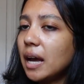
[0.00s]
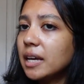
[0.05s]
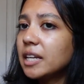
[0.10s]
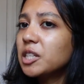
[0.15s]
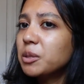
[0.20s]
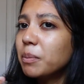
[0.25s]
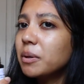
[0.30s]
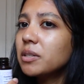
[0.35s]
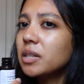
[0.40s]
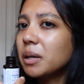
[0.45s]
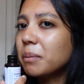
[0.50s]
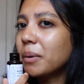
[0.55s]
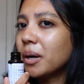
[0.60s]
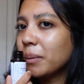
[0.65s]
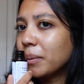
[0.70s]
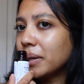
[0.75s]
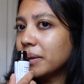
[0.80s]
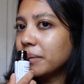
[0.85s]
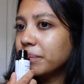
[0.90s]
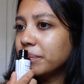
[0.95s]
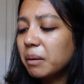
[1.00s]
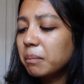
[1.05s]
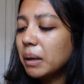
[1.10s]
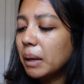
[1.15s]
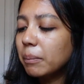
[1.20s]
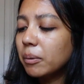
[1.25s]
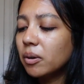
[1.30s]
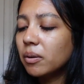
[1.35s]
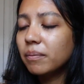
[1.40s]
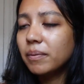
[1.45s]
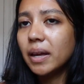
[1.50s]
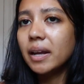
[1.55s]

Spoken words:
It smells like bourbon and maple